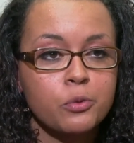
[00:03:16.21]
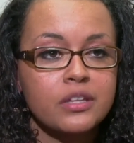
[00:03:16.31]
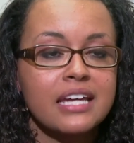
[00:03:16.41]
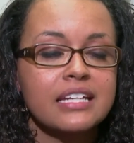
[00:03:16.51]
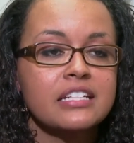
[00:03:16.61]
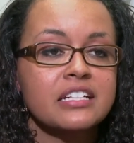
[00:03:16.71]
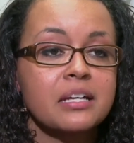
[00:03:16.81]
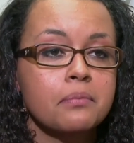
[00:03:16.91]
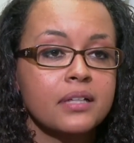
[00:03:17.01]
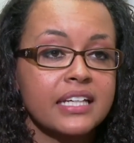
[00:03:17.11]
Would they need to
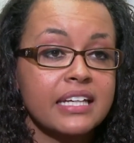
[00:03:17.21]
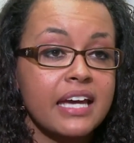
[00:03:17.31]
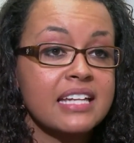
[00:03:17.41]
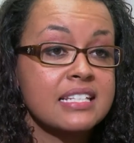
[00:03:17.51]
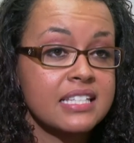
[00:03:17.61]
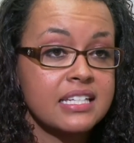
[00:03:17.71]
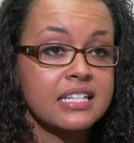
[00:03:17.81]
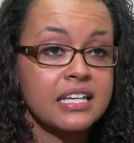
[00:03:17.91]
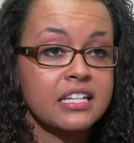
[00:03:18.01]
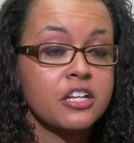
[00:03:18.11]
complete and send
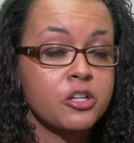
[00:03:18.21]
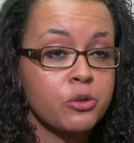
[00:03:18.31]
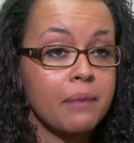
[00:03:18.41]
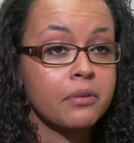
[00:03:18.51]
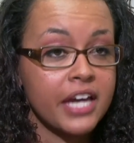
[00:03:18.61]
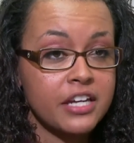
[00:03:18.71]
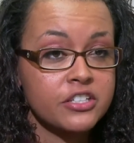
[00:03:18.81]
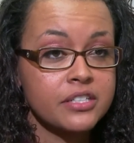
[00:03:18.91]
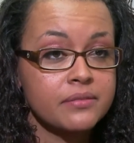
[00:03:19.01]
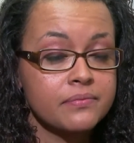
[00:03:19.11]
in a new
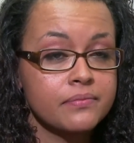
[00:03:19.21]
application?